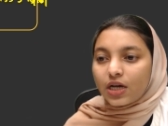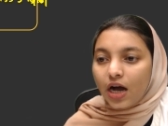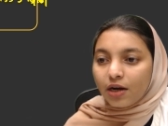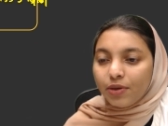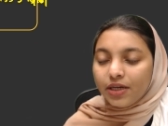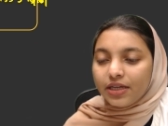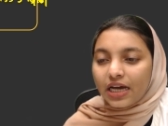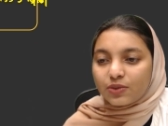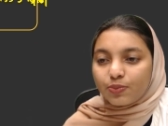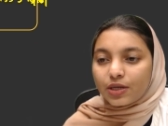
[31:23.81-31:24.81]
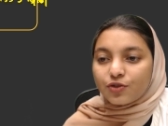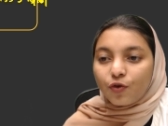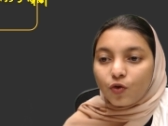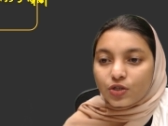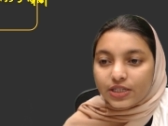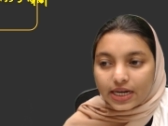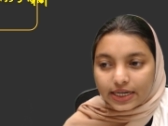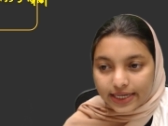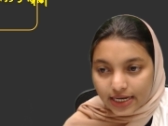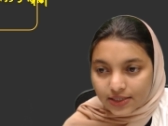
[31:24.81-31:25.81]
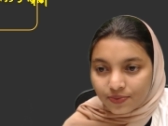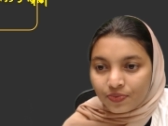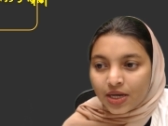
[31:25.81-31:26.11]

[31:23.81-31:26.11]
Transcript: carbon gas plus 4Cl gas.